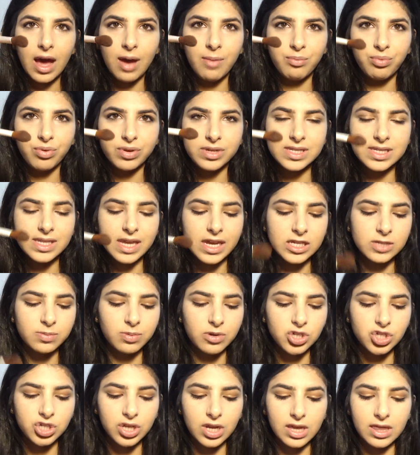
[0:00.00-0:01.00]
precise
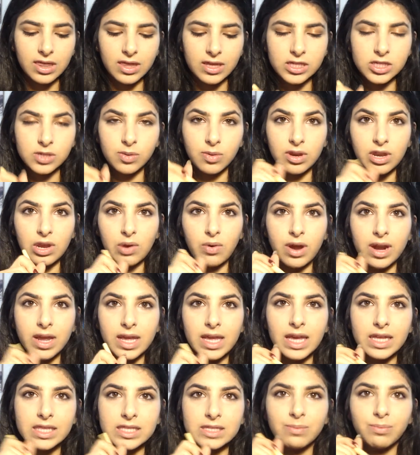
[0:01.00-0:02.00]
brush like this one, you want to
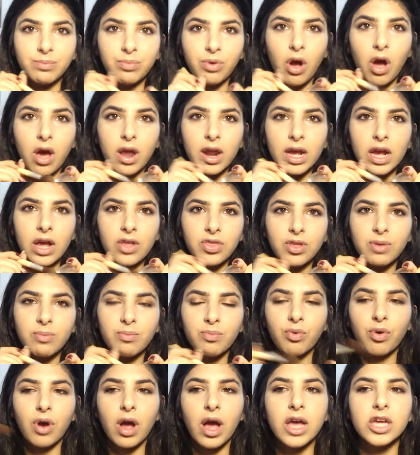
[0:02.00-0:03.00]
get some product on the
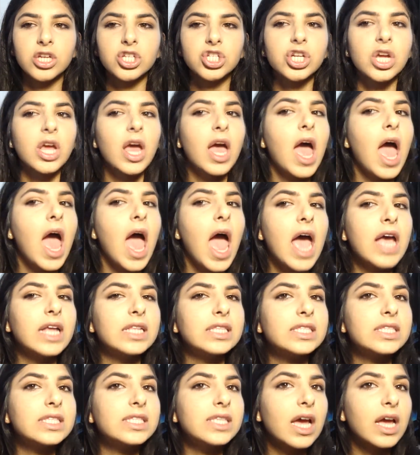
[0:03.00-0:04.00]
brush
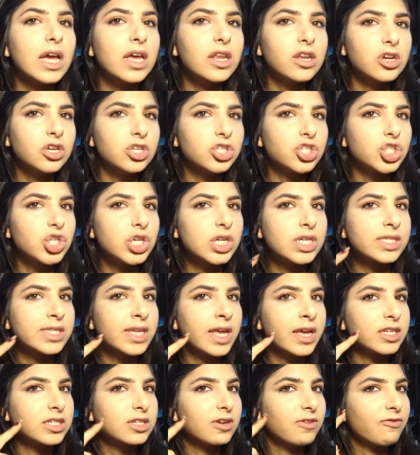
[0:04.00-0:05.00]
and suck in your cheeks
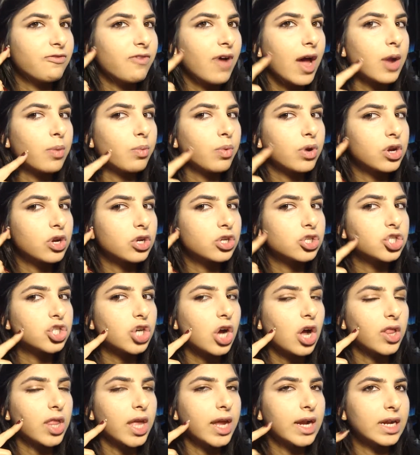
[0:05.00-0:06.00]
again to find where your
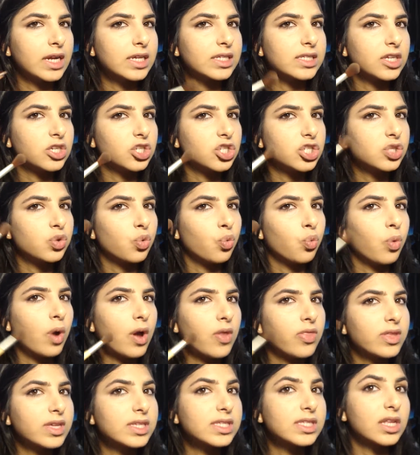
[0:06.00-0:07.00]
jawline is, and just
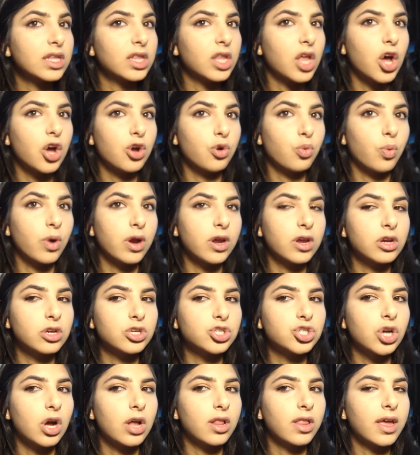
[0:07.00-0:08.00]
run this along where your
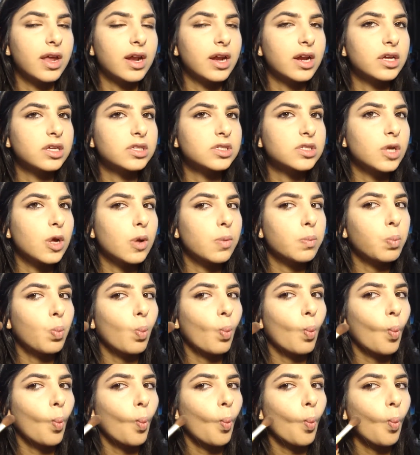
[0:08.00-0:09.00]
jawline is.
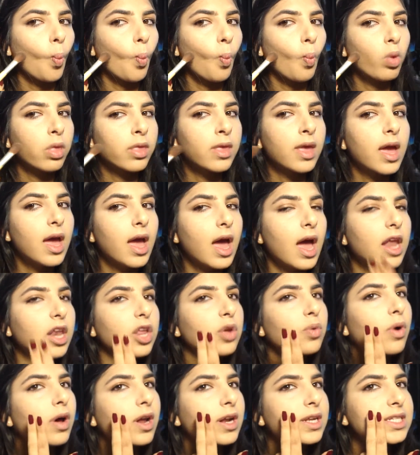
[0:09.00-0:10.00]
And
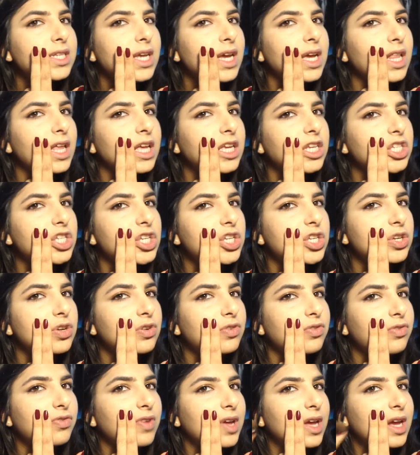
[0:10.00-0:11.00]
you want to take like 2
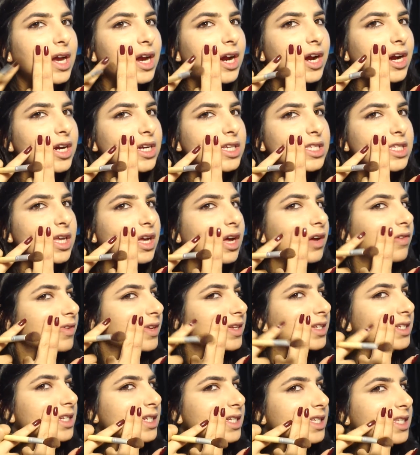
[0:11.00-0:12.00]
fingers of a
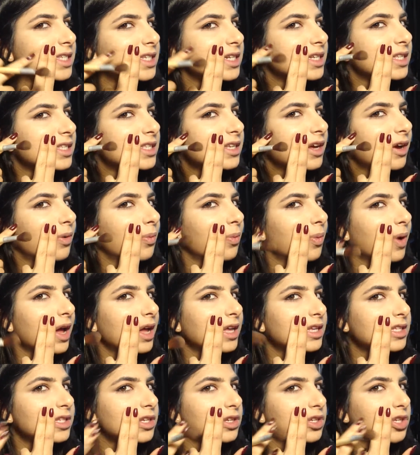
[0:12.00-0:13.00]
distance away,
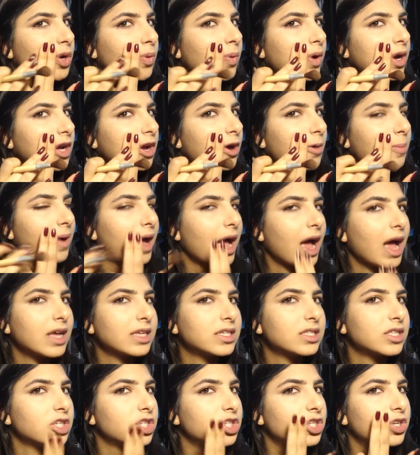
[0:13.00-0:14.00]
so you don't want to go
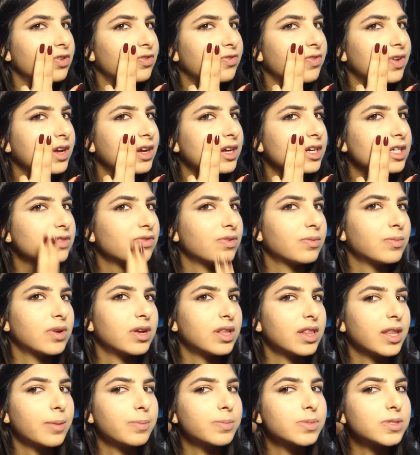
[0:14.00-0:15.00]
past the 2 fingers from your
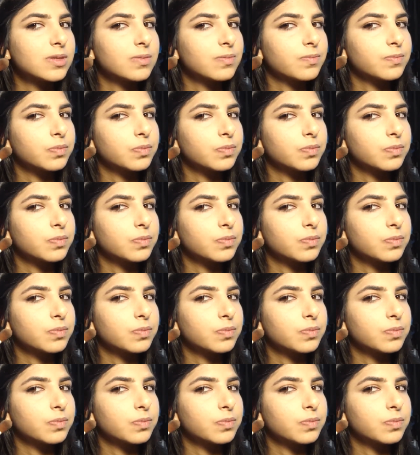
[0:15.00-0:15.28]
lips.